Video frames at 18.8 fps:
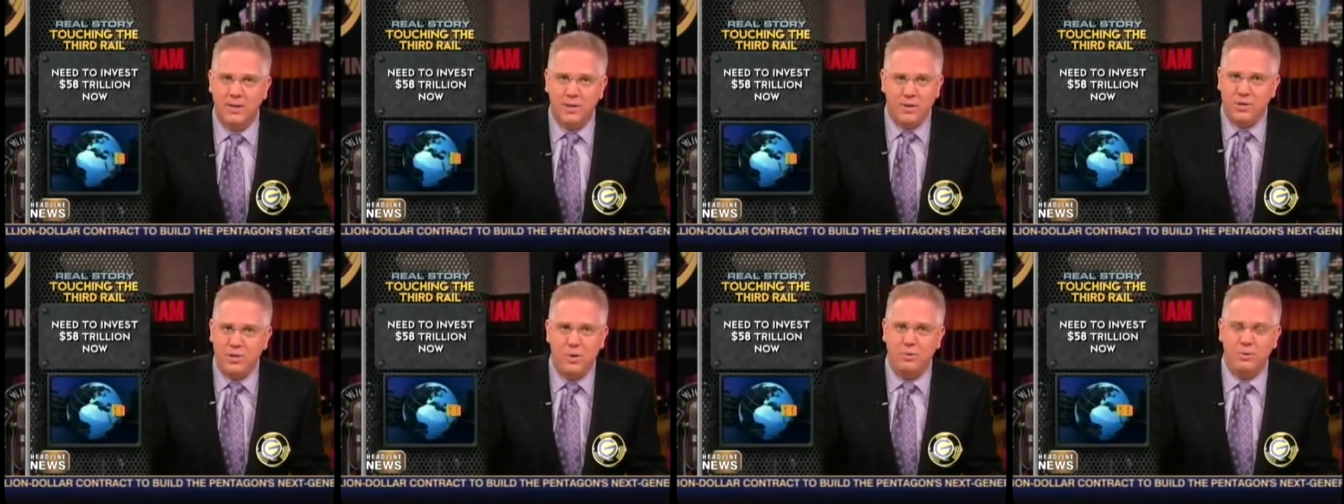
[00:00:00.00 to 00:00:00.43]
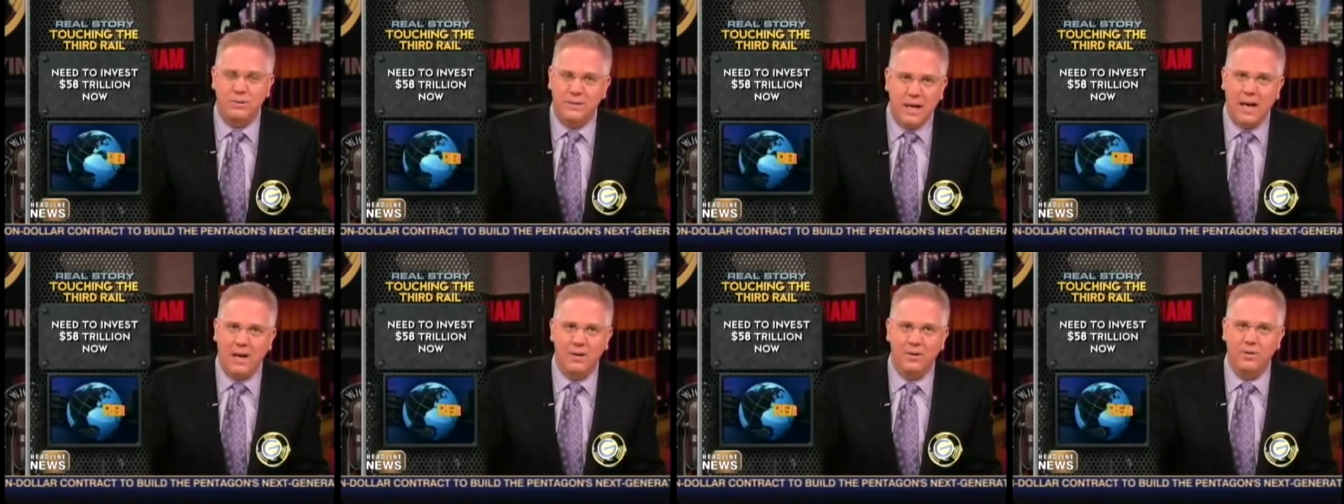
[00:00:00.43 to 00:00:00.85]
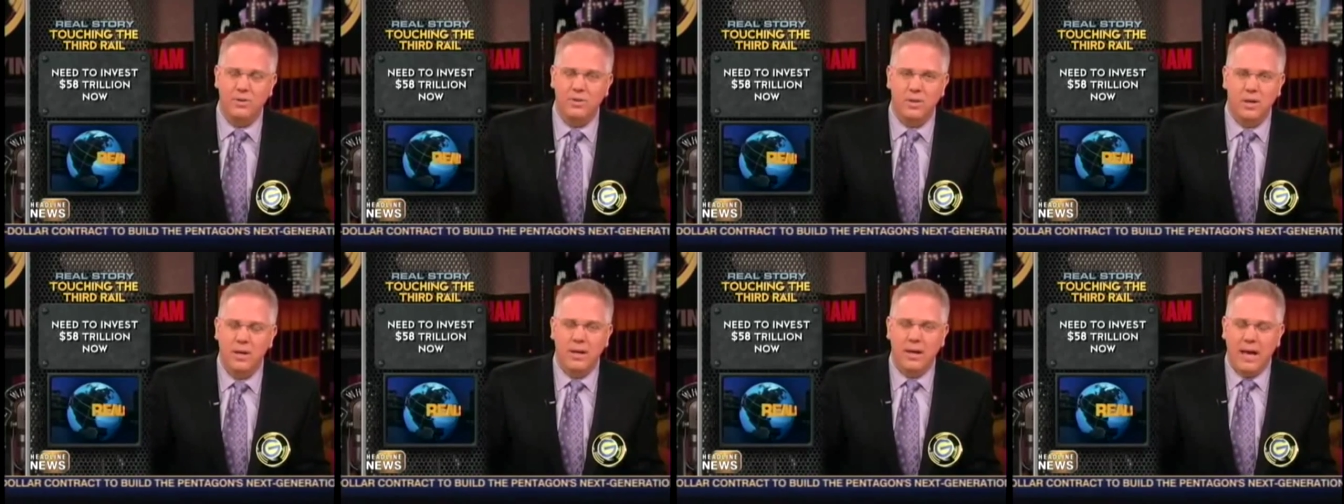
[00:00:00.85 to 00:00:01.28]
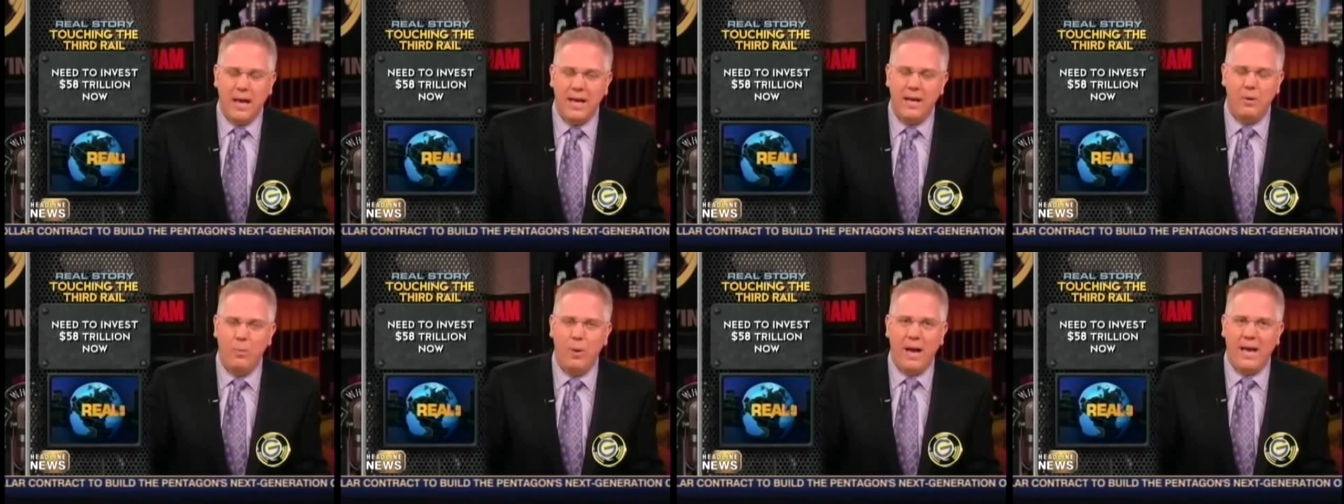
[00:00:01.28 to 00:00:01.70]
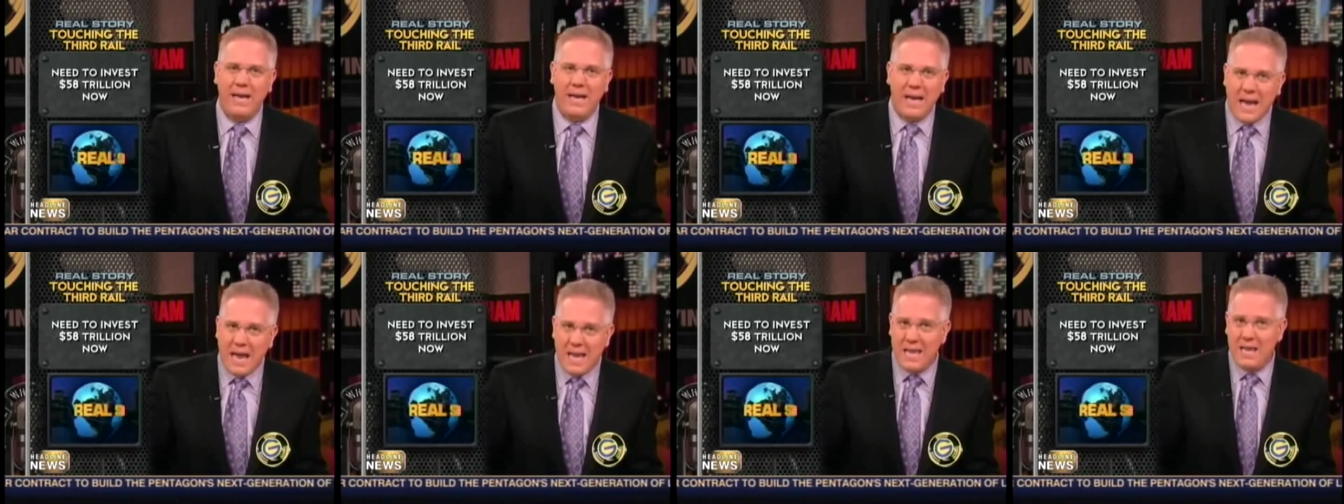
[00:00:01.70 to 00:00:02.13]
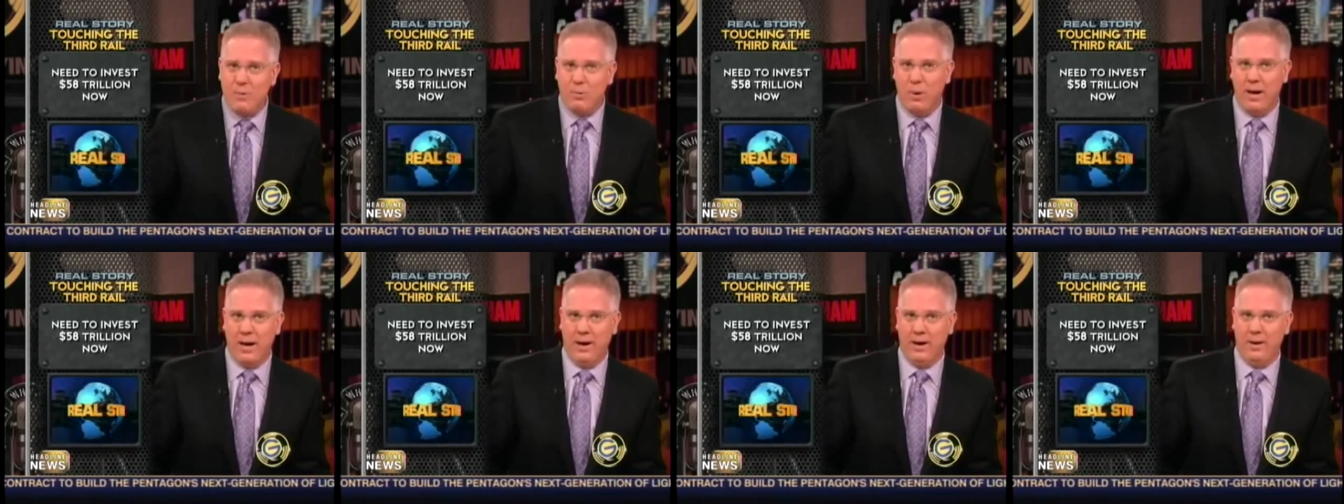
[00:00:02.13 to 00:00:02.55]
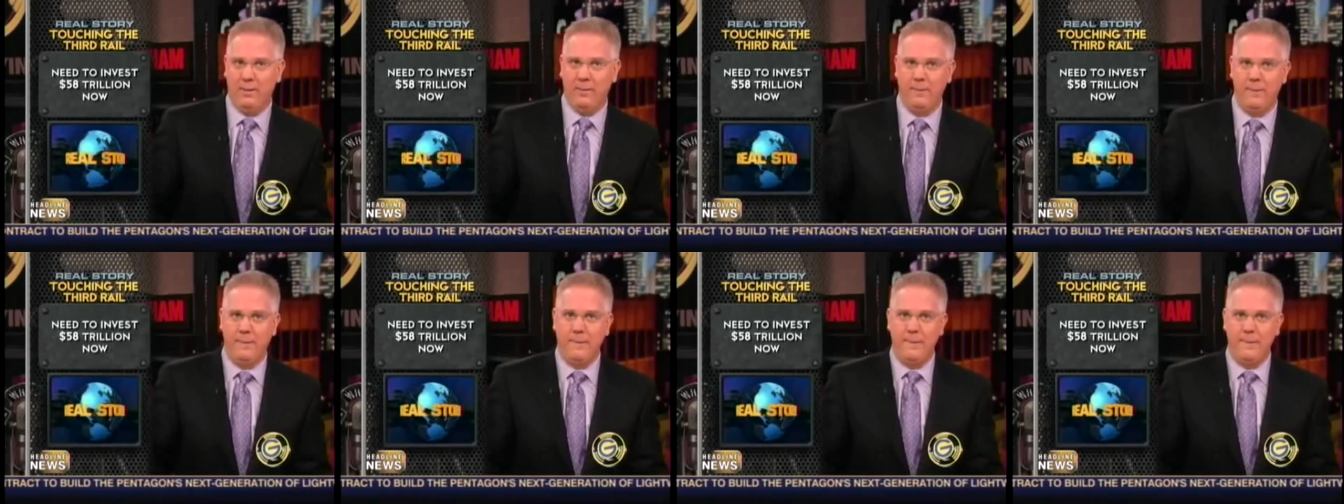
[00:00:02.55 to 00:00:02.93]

There's no dollars hid away anywhere.